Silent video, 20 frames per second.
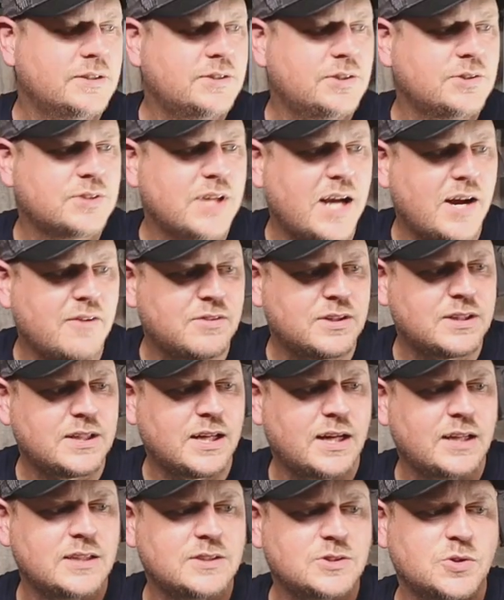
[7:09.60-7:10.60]
this is
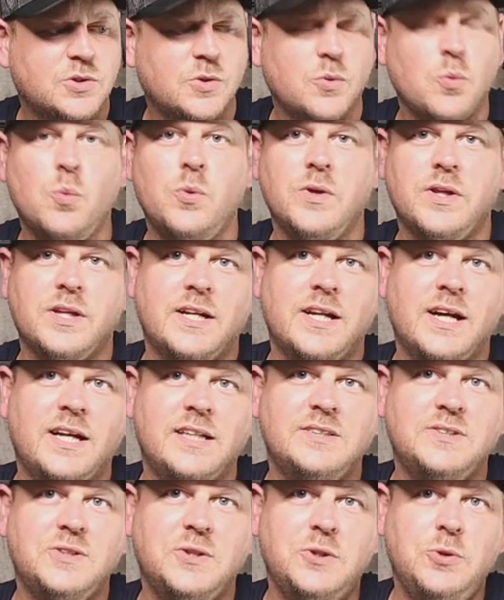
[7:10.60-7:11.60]
advertised with a
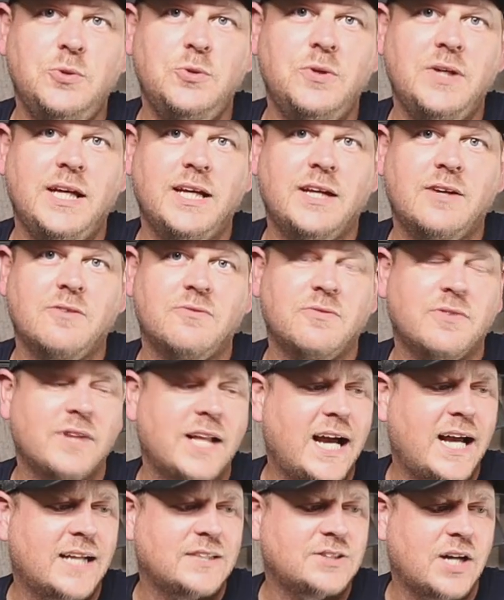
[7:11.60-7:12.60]
nice unique
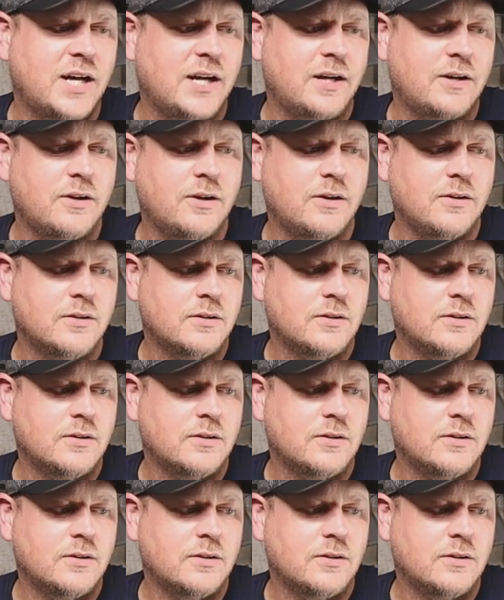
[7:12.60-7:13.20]
flash hider.